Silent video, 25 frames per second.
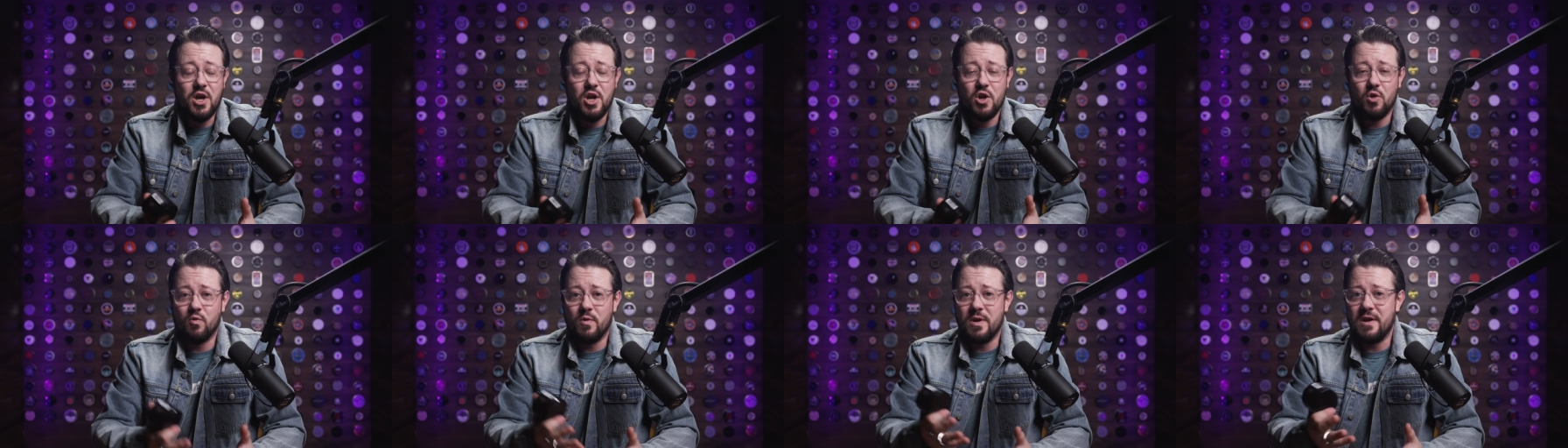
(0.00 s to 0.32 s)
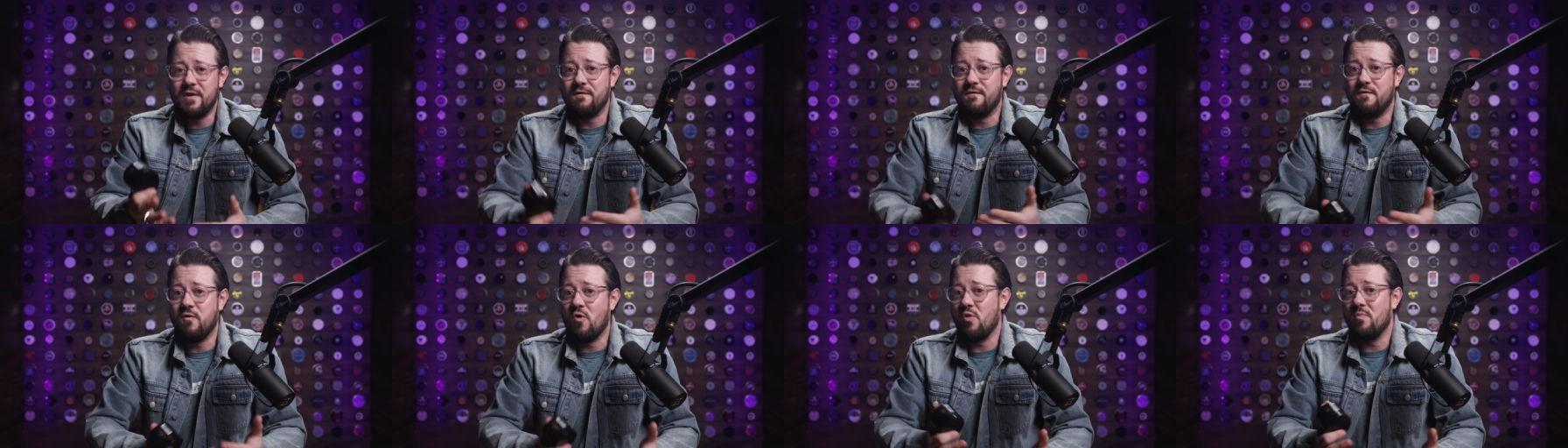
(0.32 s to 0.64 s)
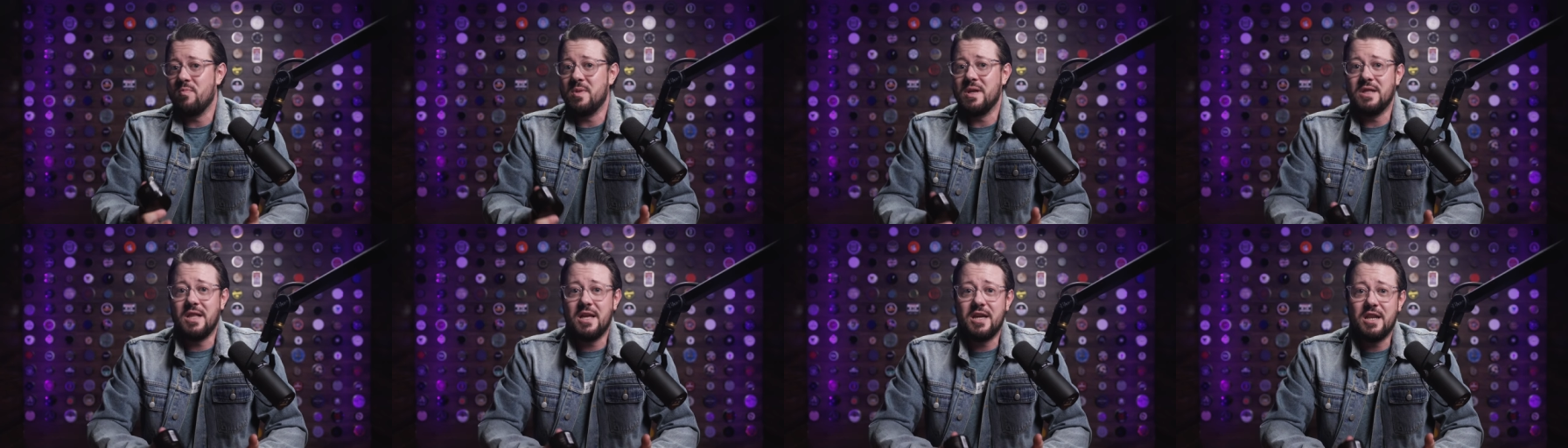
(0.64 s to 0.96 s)

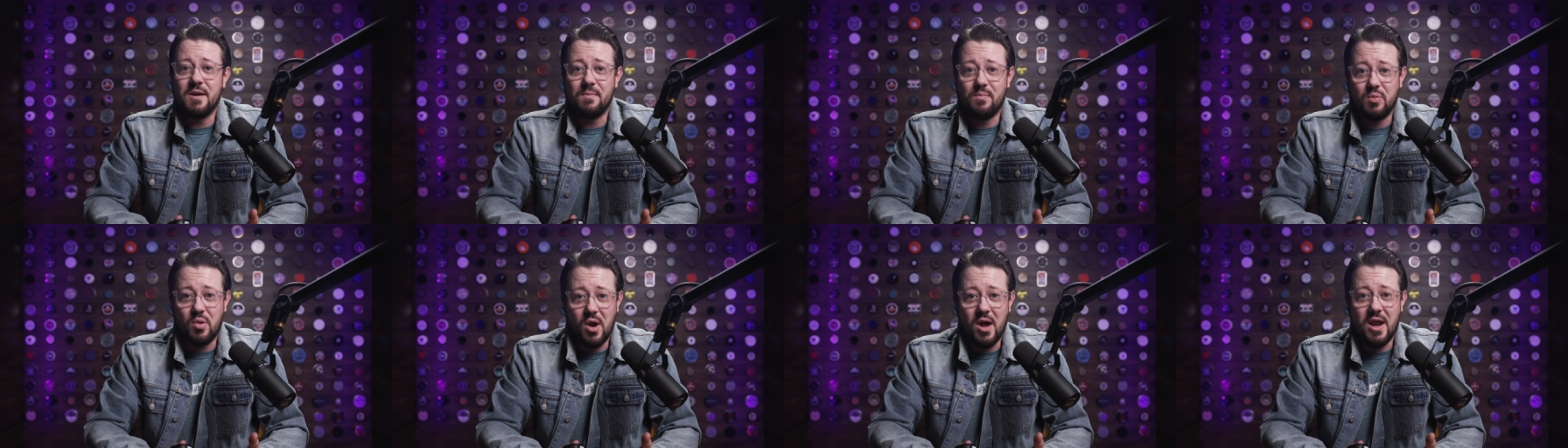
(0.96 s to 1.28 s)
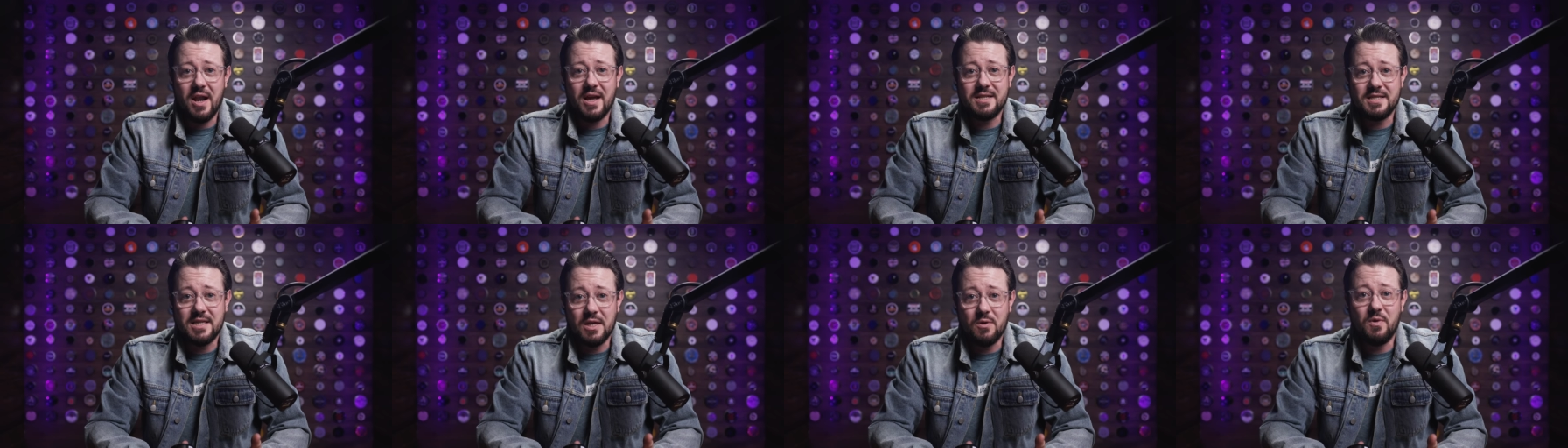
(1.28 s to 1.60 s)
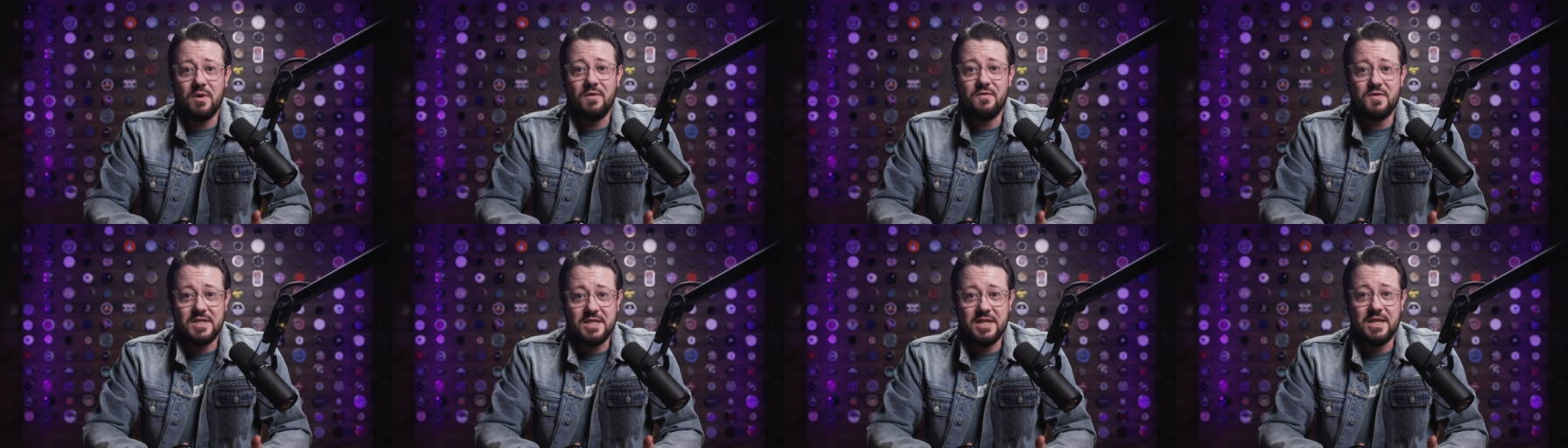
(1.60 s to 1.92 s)
reformulated products that that
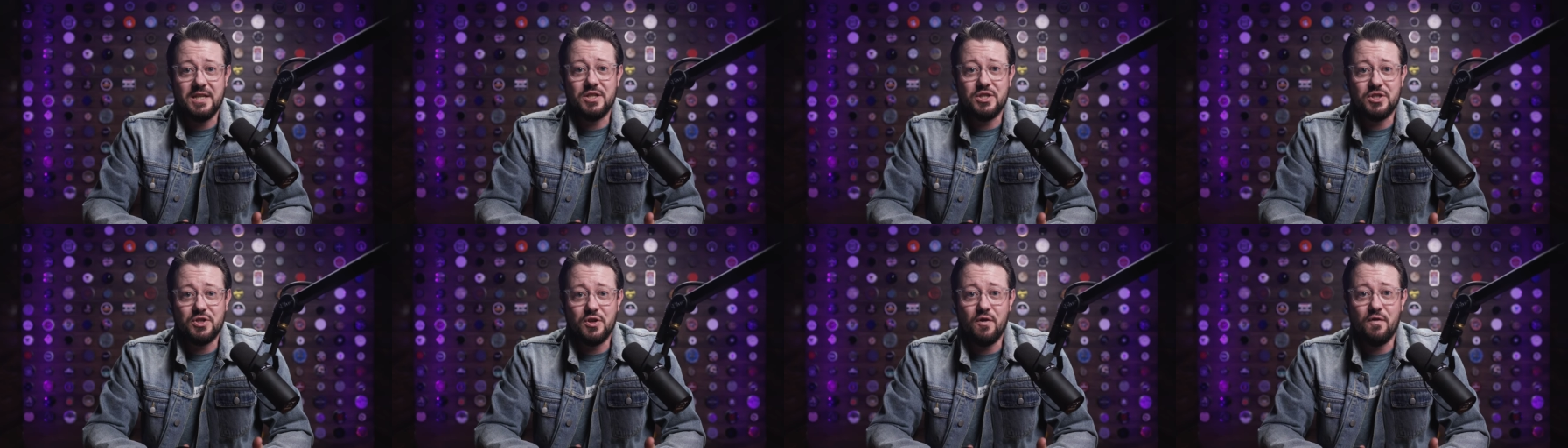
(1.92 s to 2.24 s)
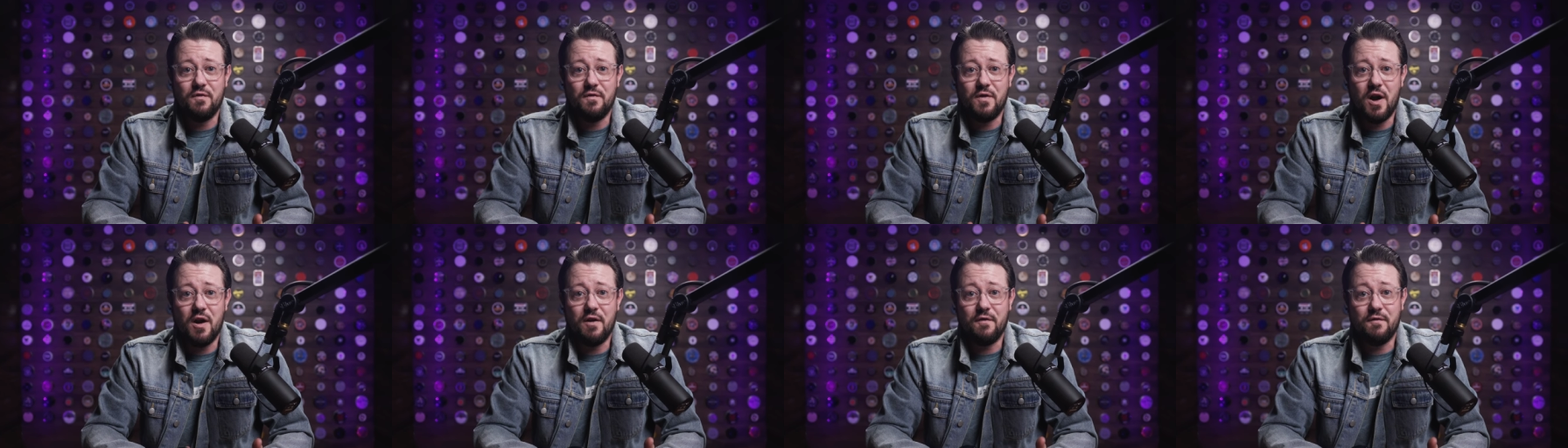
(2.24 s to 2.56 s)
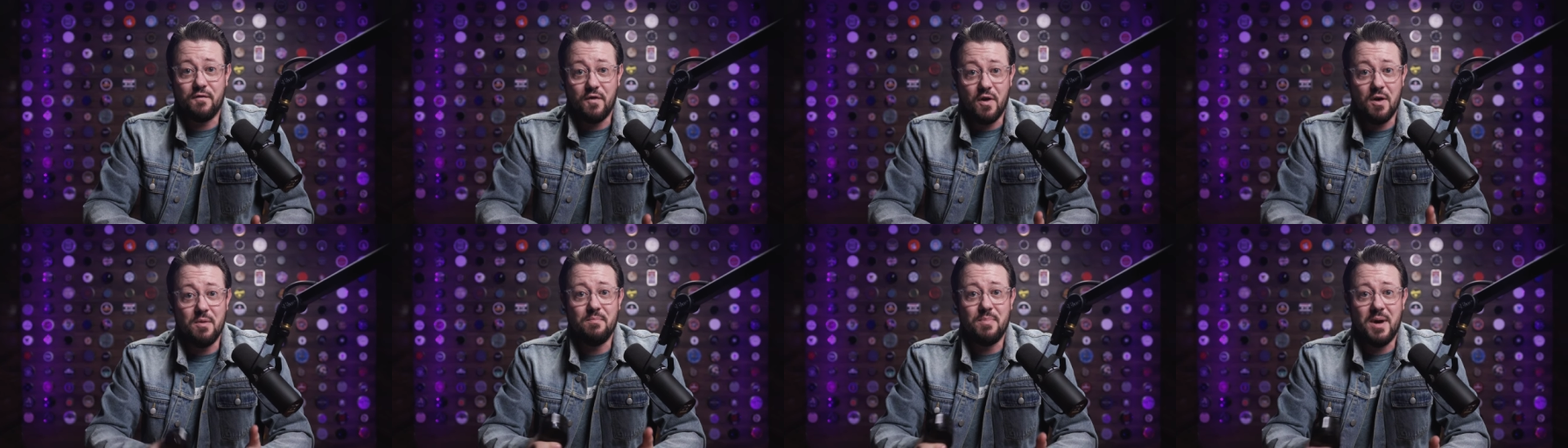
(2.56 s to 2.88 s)
we've seen so far
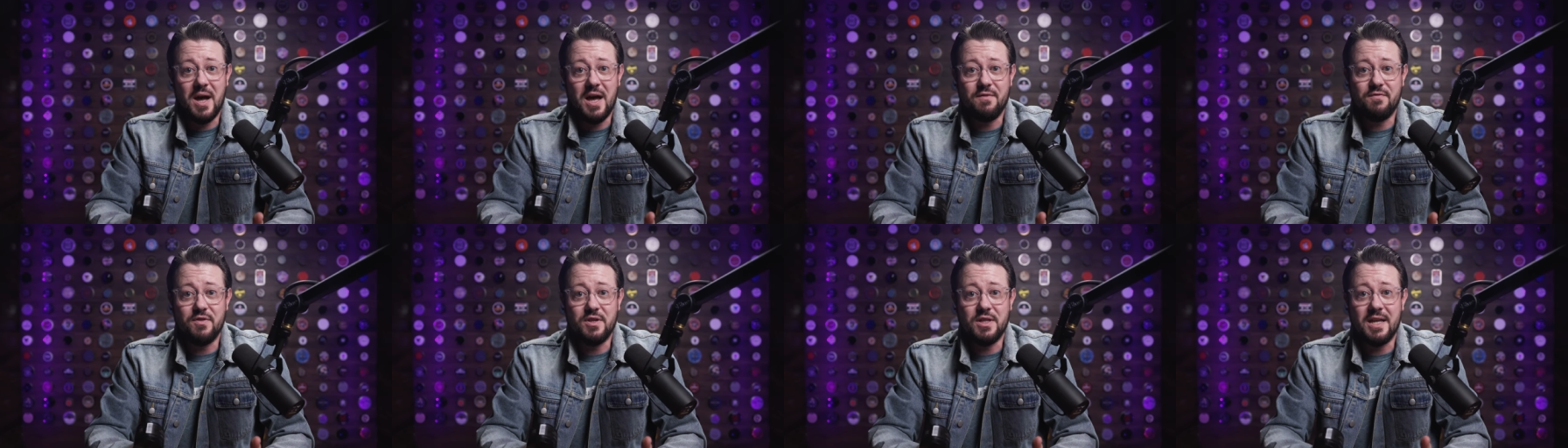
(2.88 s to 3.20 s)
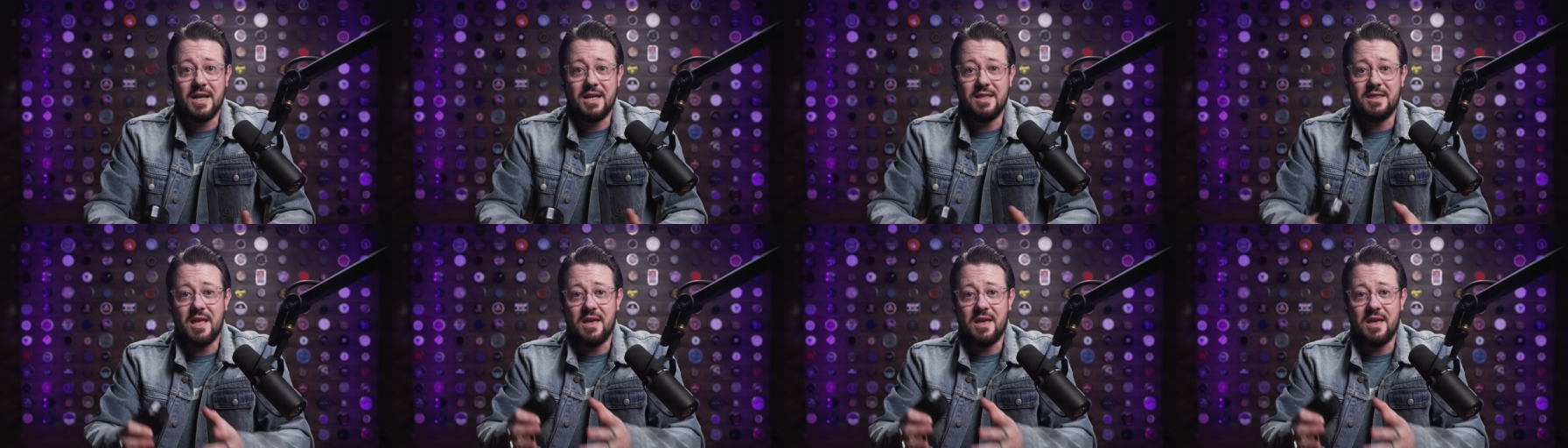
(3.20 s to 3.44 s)
from By Vilain.